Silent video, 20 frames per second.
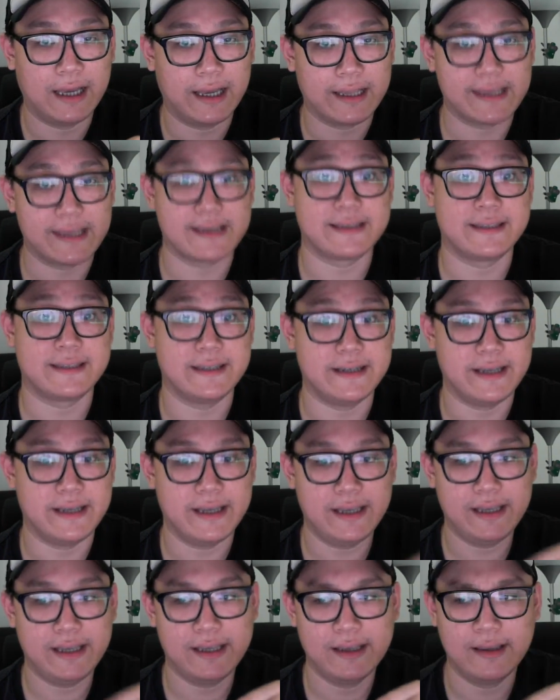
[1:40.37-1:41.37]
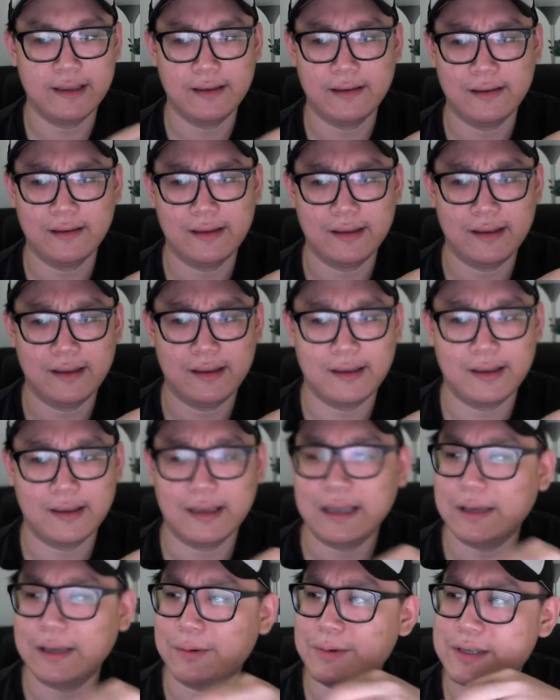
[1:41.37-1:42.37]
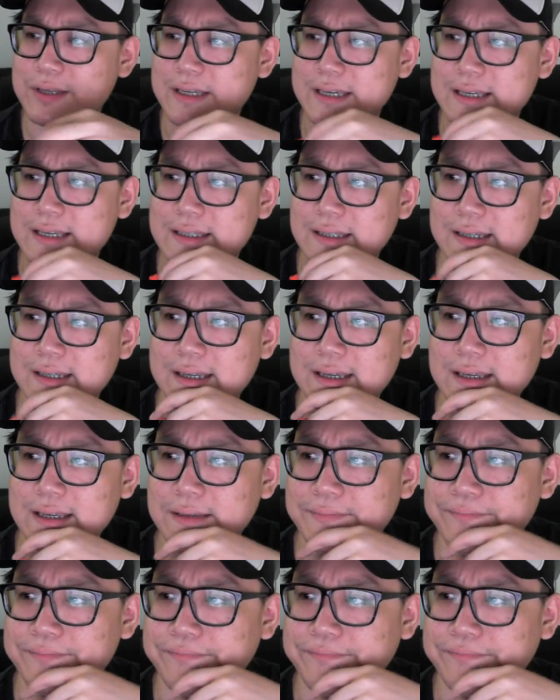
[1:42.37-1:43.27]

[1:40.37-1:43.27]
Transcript: yesterday. Was it yesterday?